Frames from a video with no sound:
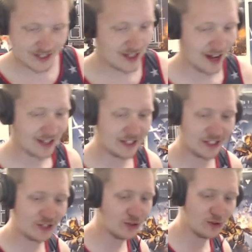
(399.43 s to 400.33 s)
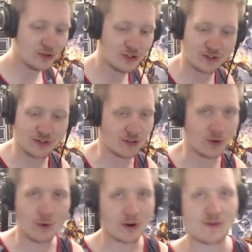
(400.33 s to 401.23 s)
a huge
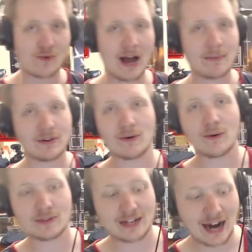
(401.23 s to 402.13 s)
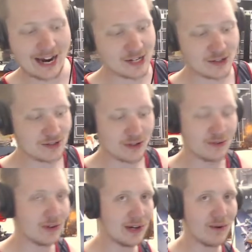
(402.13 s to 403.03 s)
lore rabbit hole that I just
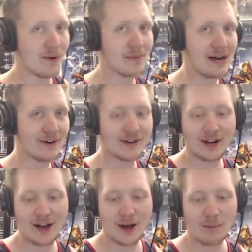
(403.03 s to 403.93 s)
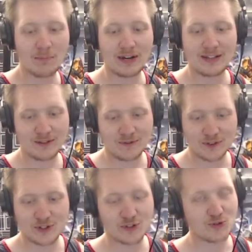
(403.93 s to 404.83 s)
don't know about. But for
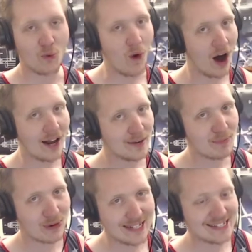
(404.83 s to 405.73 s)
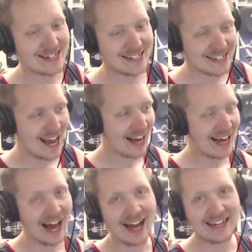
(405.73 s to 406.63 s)
Swan Princess,
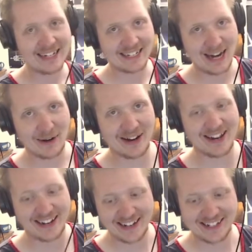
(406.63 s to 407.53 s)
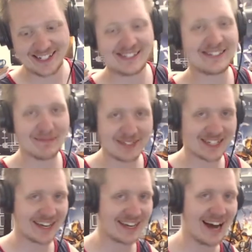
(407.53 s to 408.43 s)
kinda doubt it. It just seems
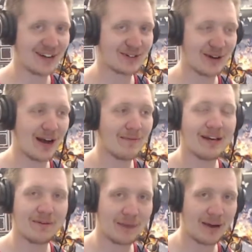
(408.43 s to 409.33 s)
like a cash grab in my